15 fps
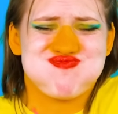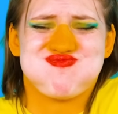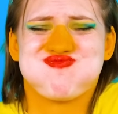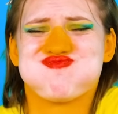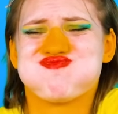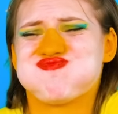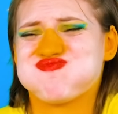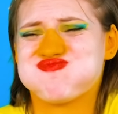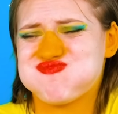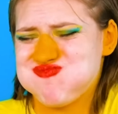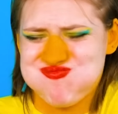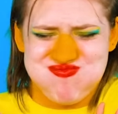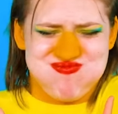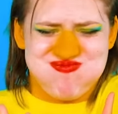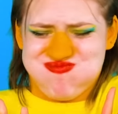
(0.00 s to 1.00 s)
Oh,
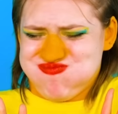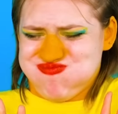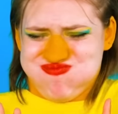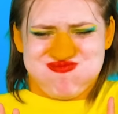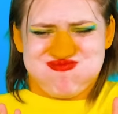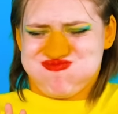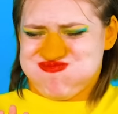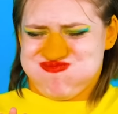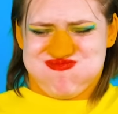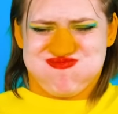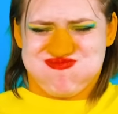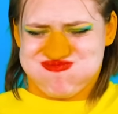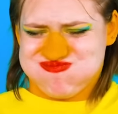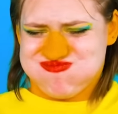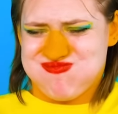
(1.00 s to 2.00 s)
yeah. The
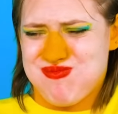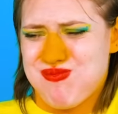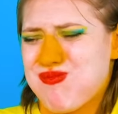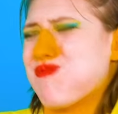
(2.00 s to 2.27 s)
taste of raw